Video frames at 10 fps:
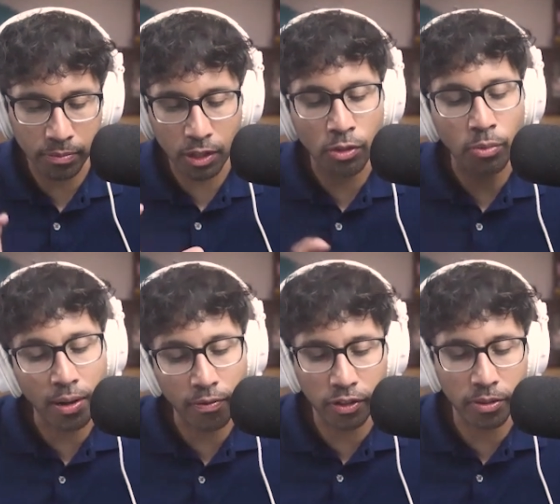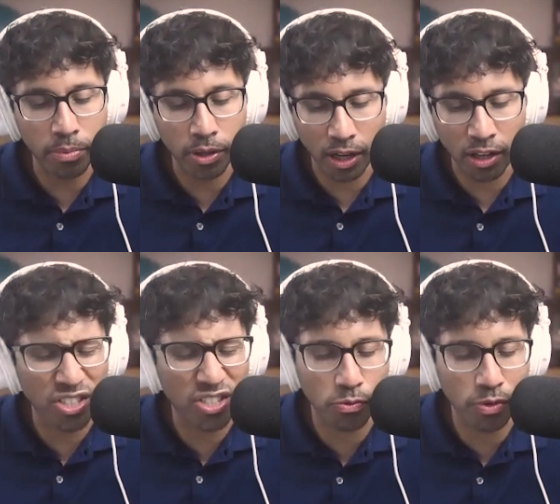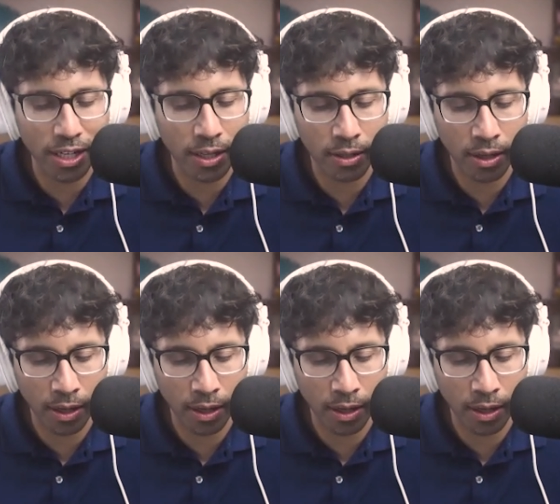write-up for the book. I'll just read it.